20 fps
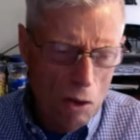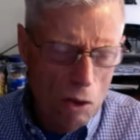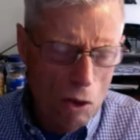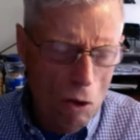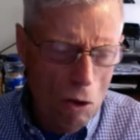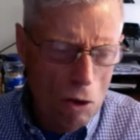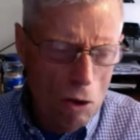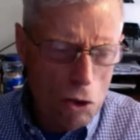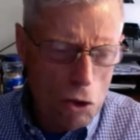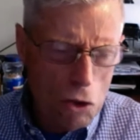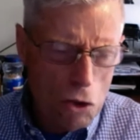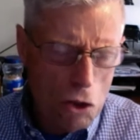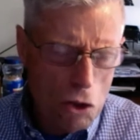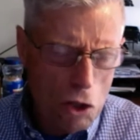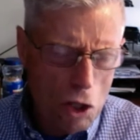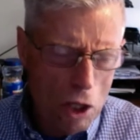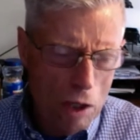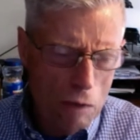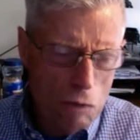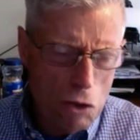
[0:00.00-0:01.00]
the artists
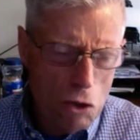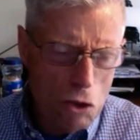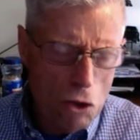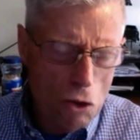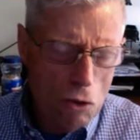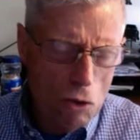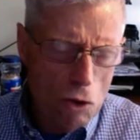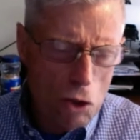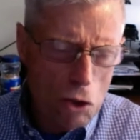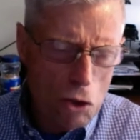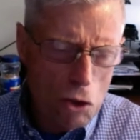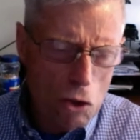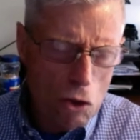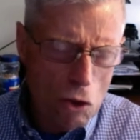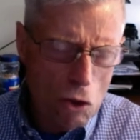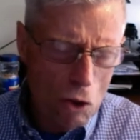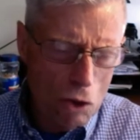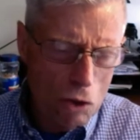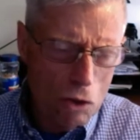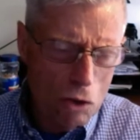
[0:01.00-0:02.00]
gave serious
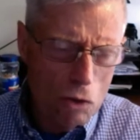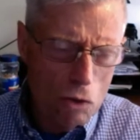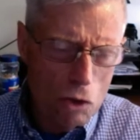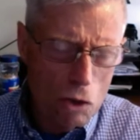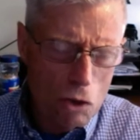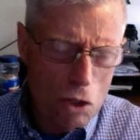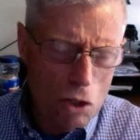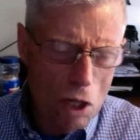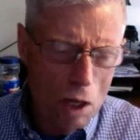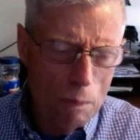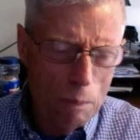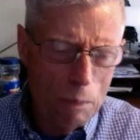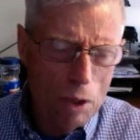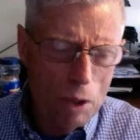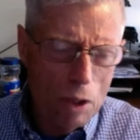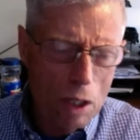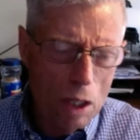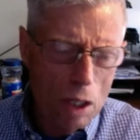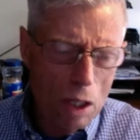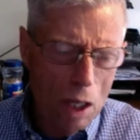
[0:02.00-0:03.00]
thought to the
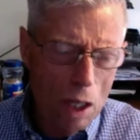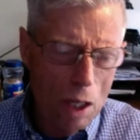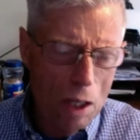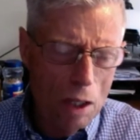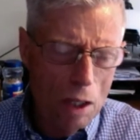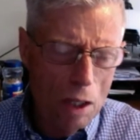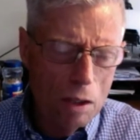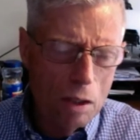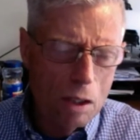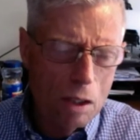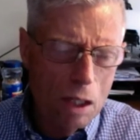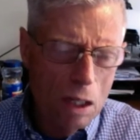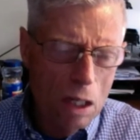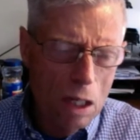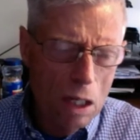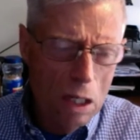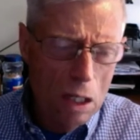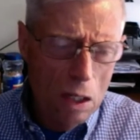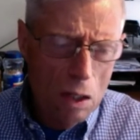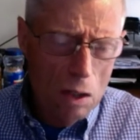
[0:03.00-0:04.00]
topic and
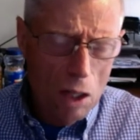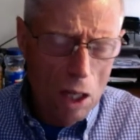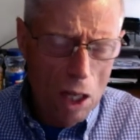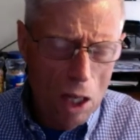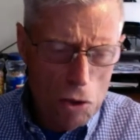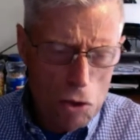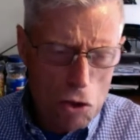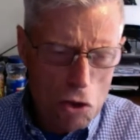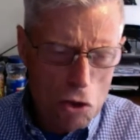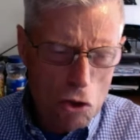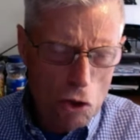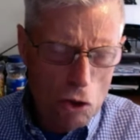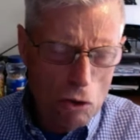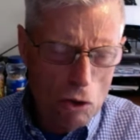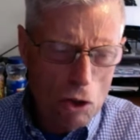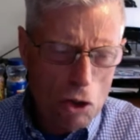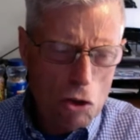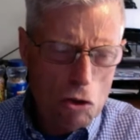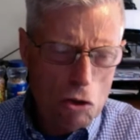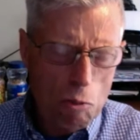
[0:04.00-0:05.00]
couched
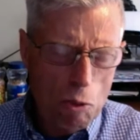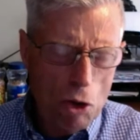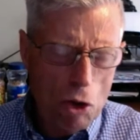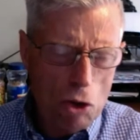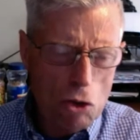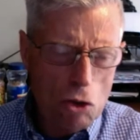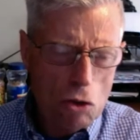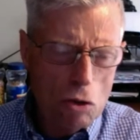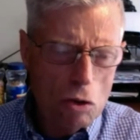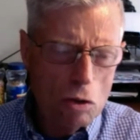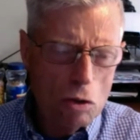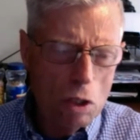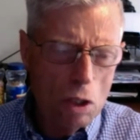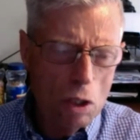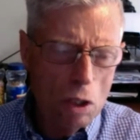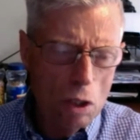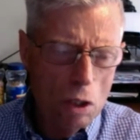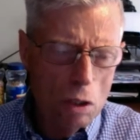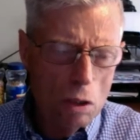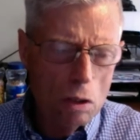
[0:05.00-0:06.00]
their expression
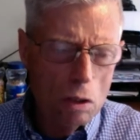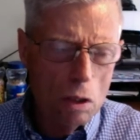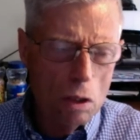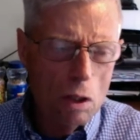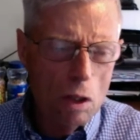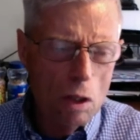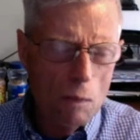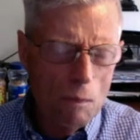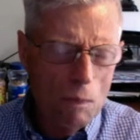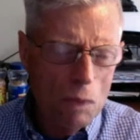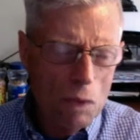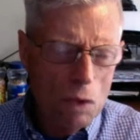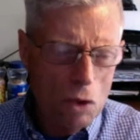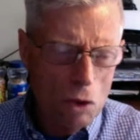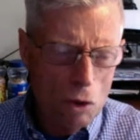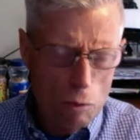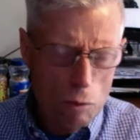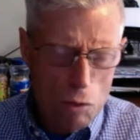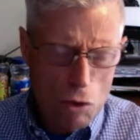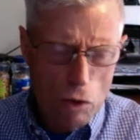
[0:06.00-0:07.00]
in
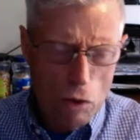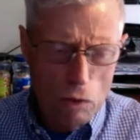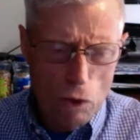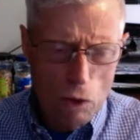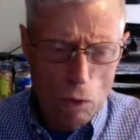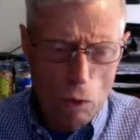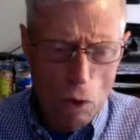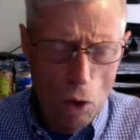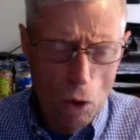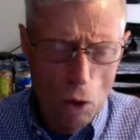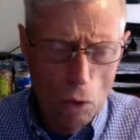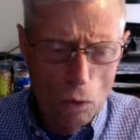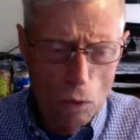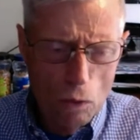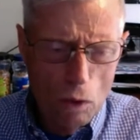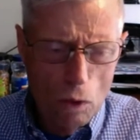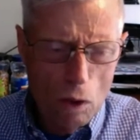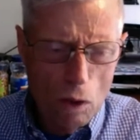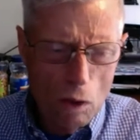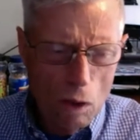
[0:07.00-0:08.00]
terms of their
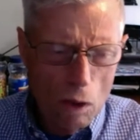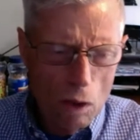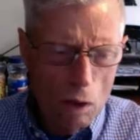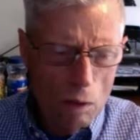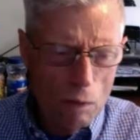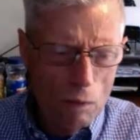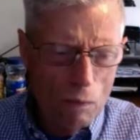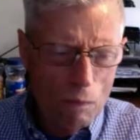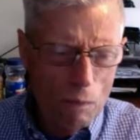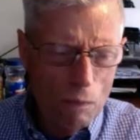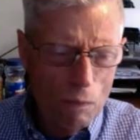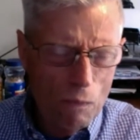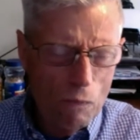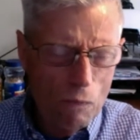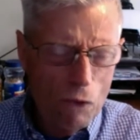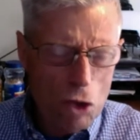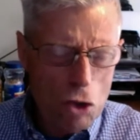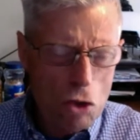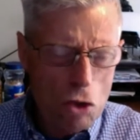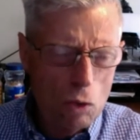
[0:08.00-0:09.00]
own
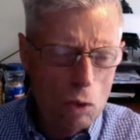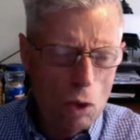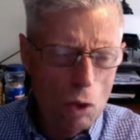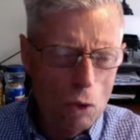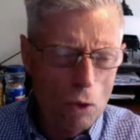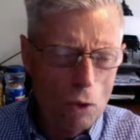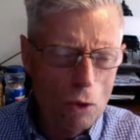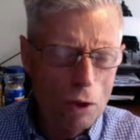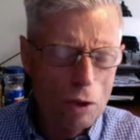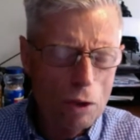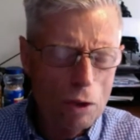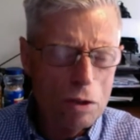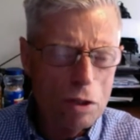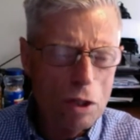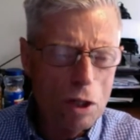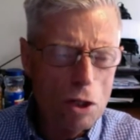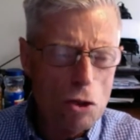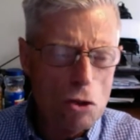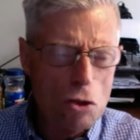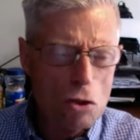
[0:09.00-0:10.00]
visual
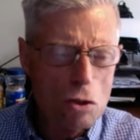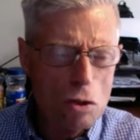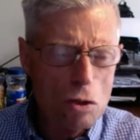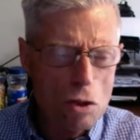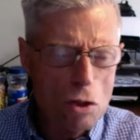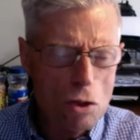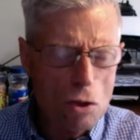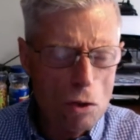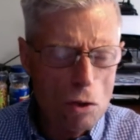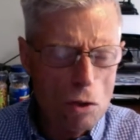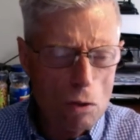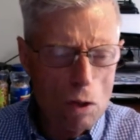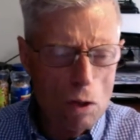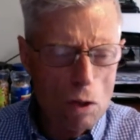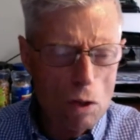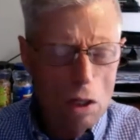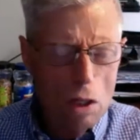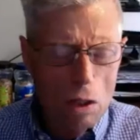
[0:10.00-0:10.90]
orientation, their